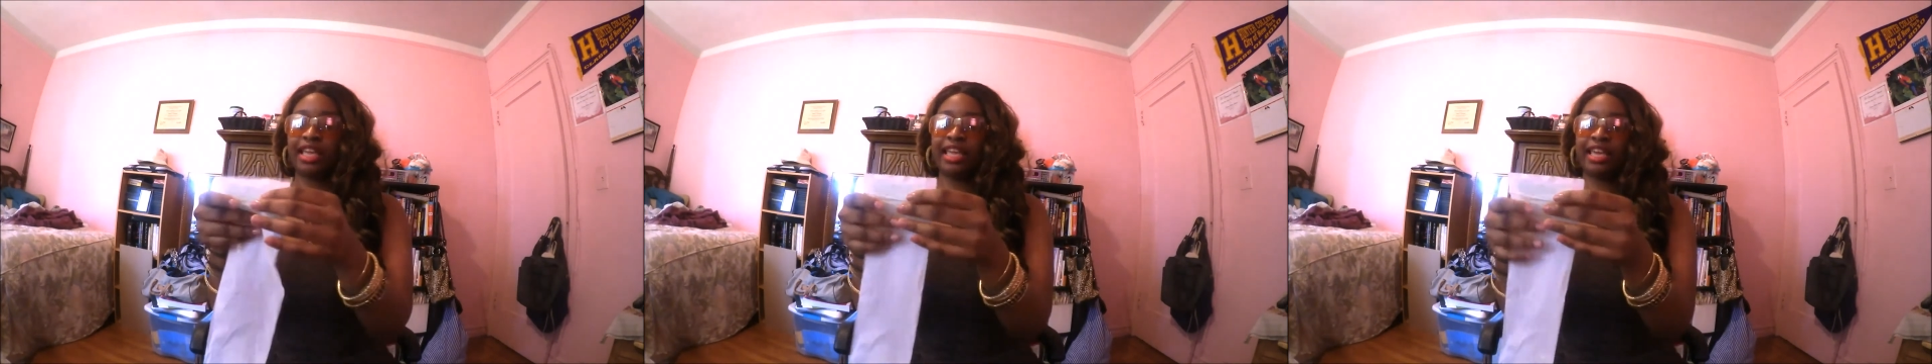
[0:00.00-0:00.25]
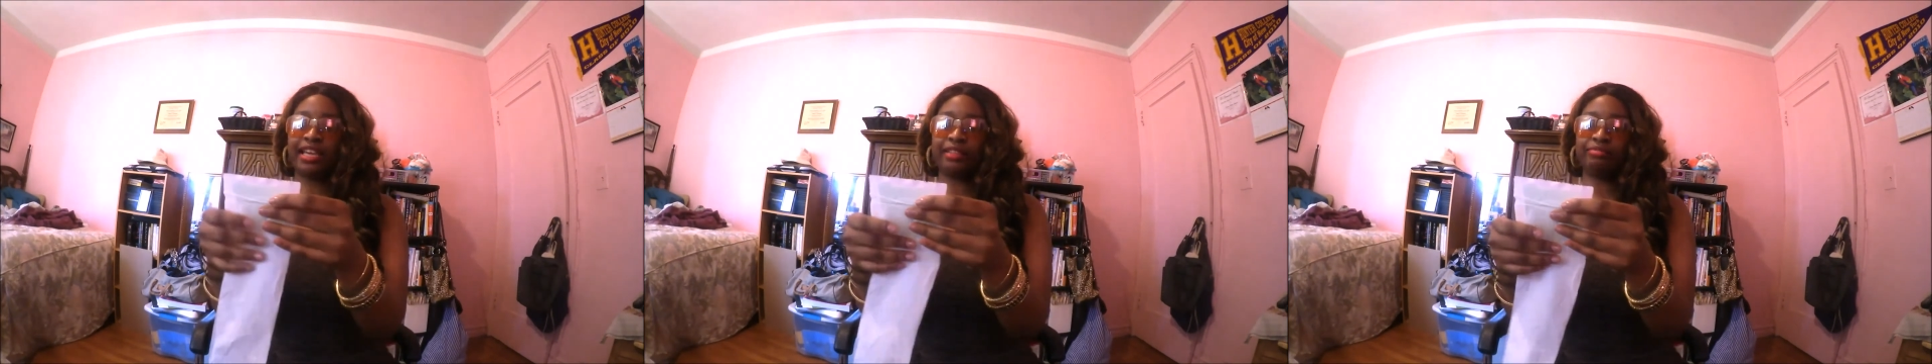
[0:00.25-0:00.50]

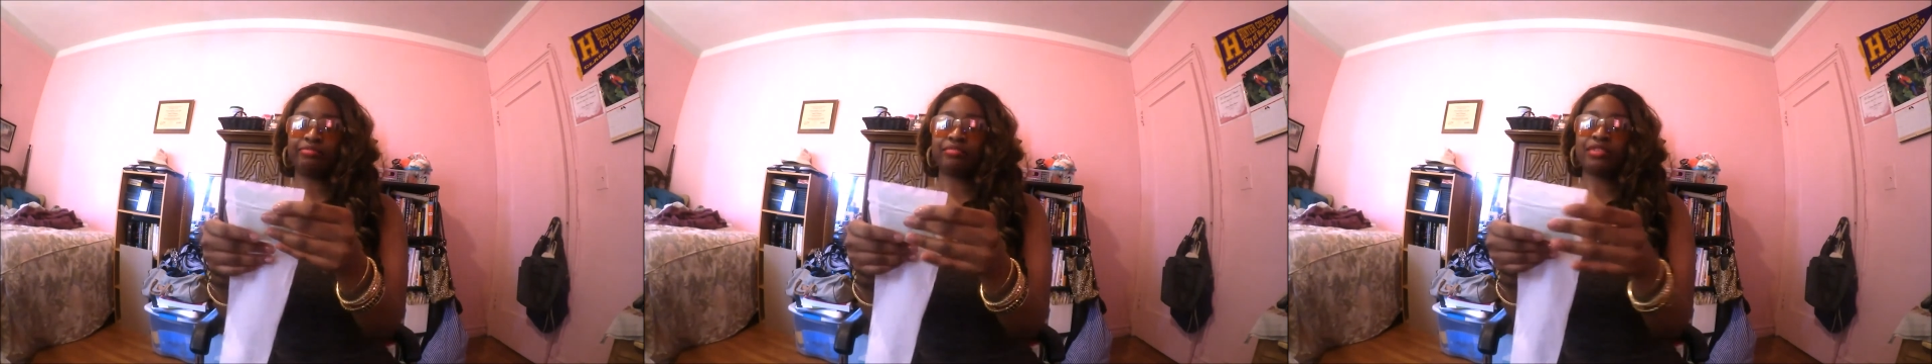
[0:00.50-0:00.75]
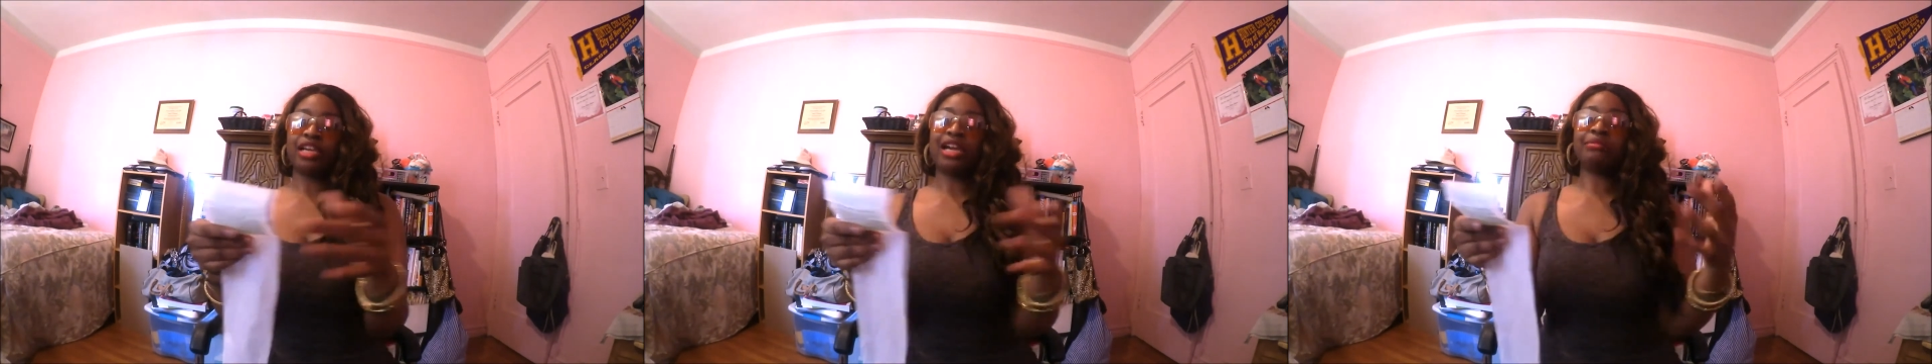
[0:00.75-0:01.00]
And
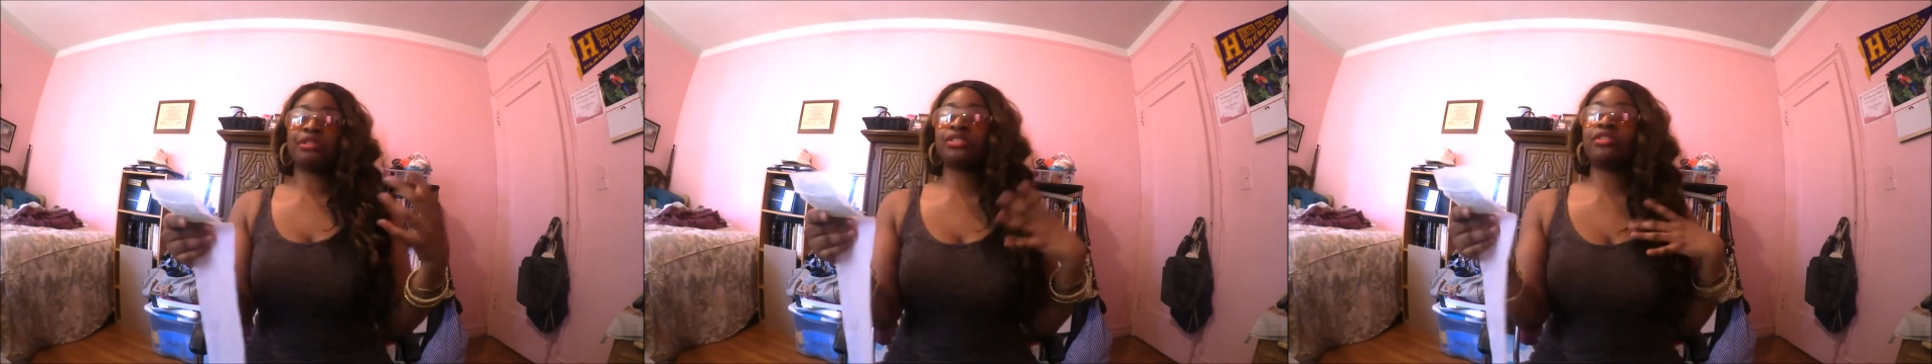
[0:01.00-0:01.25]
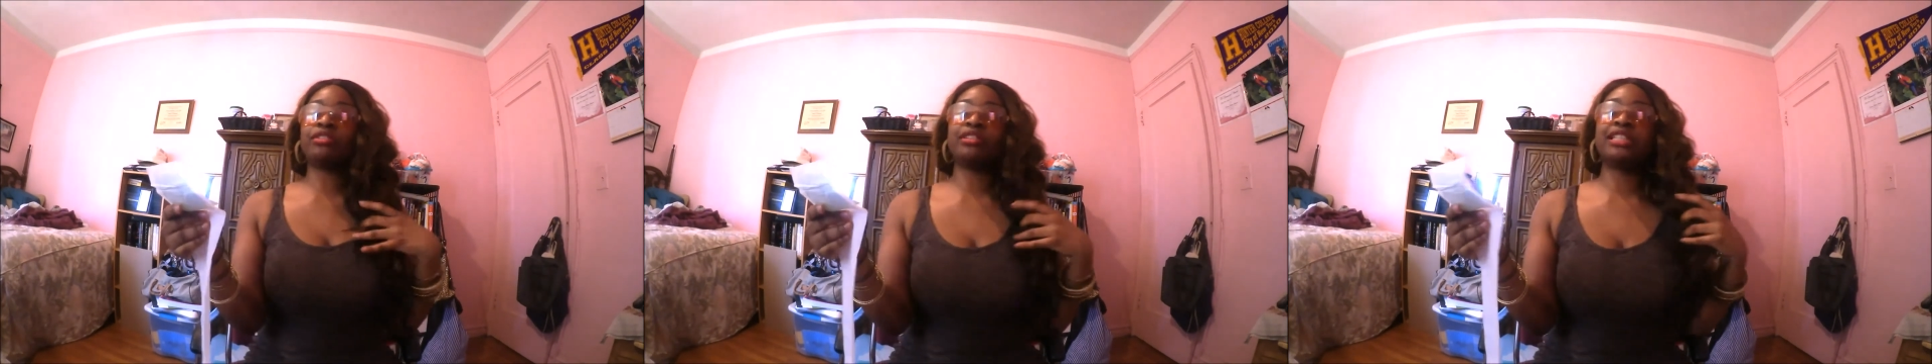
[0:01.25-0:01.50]
I'm just
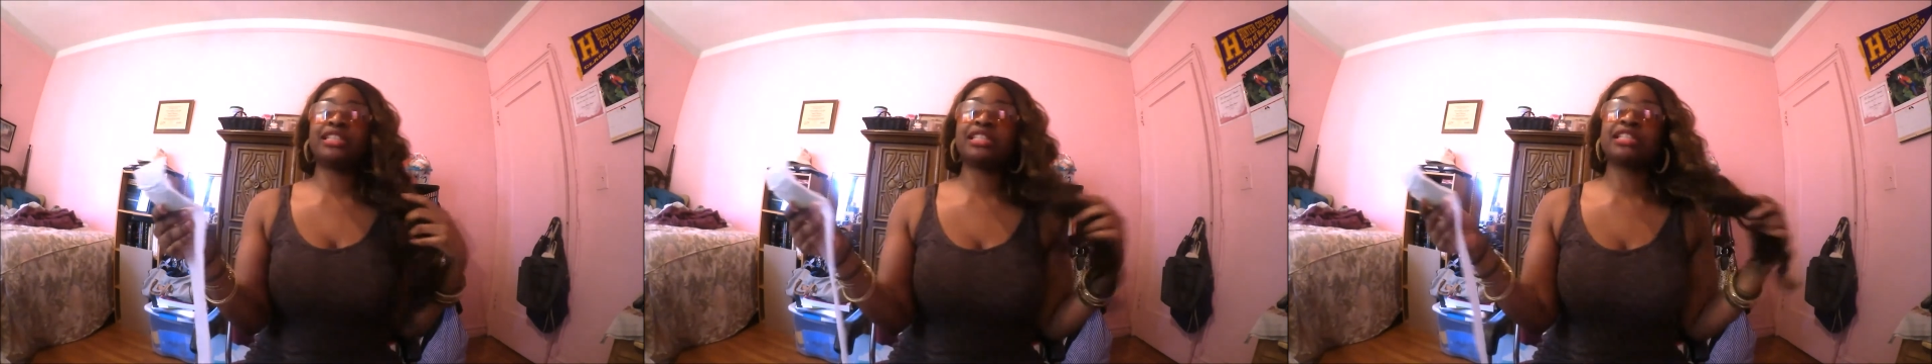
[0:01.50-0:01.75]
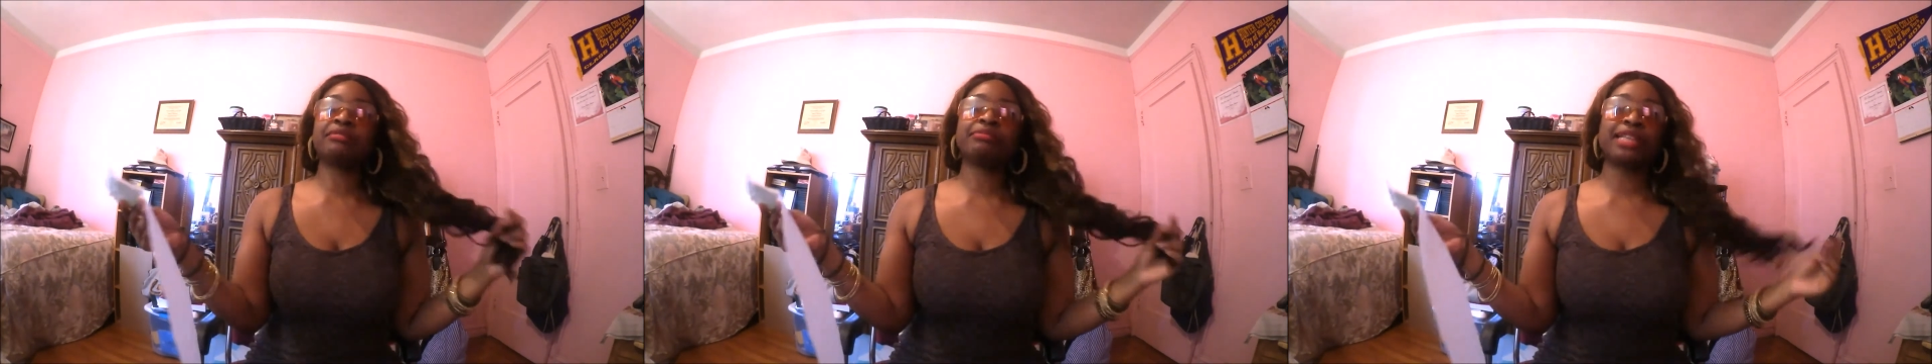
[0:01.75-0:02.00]
going to list
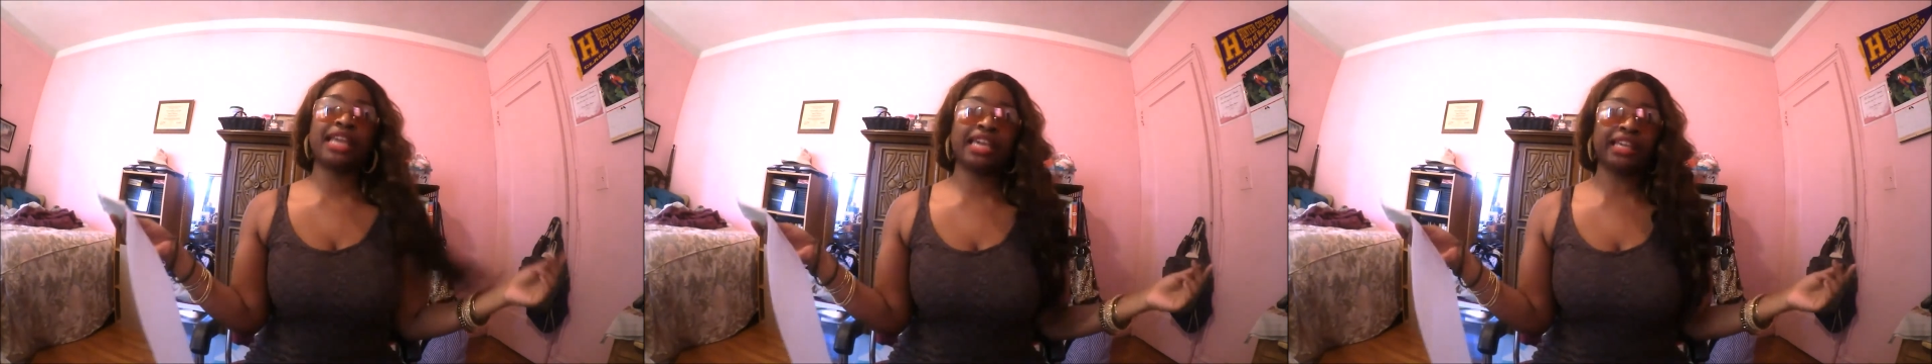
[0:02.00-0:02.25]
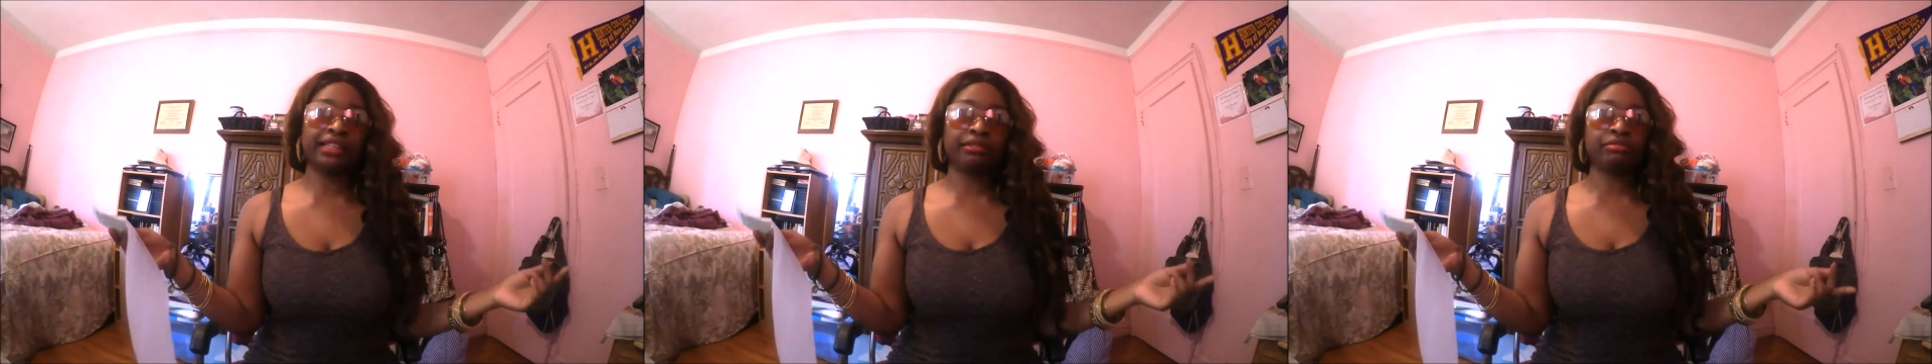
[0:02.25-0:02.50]
some
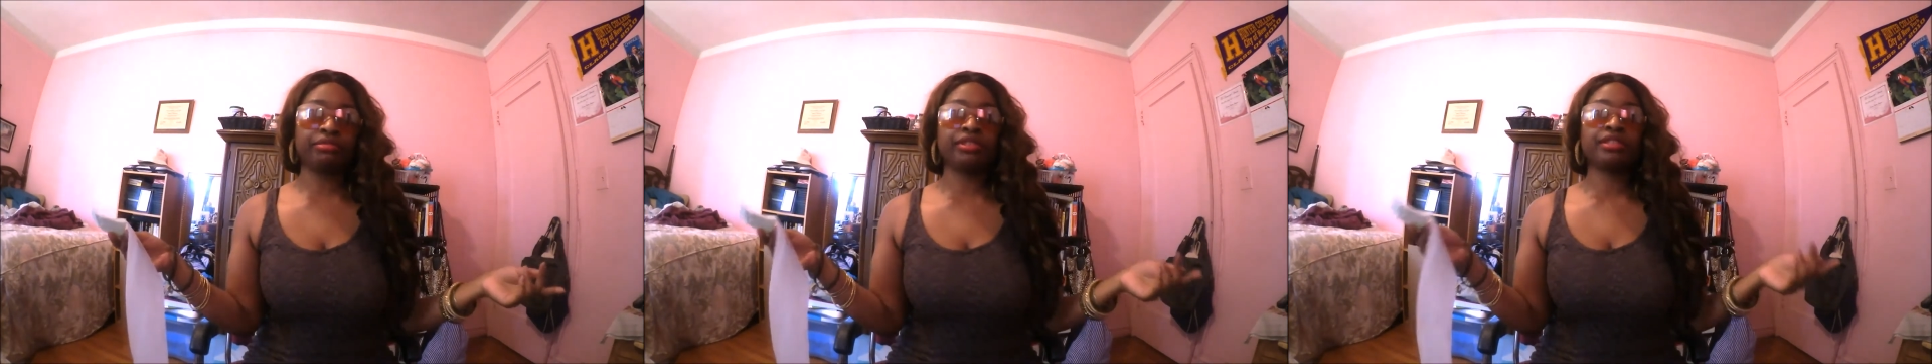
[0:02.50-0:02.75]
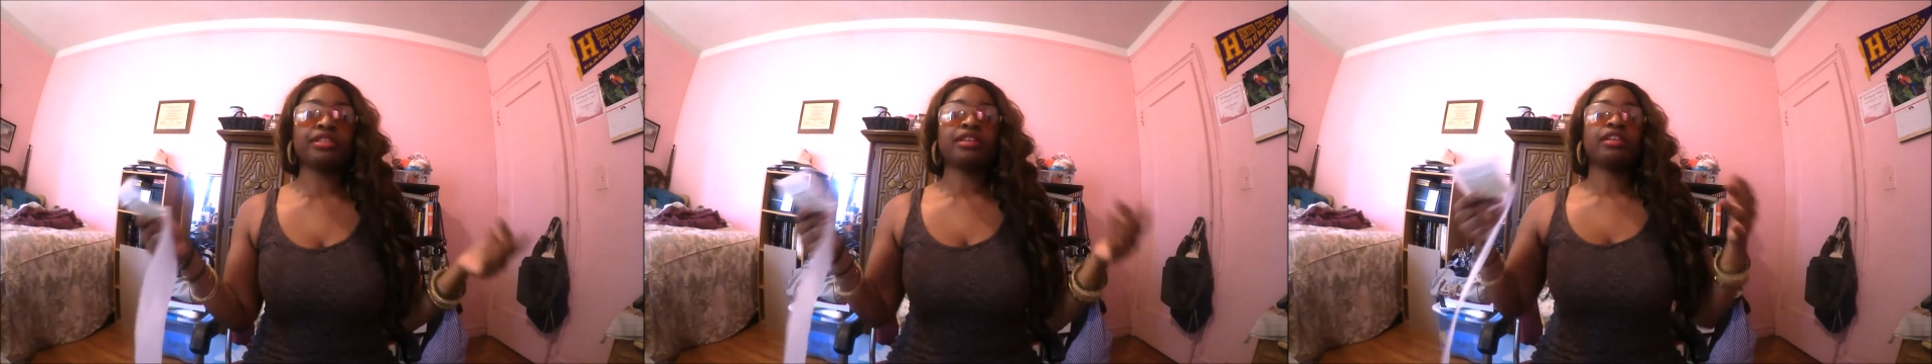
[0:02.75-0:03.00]
names,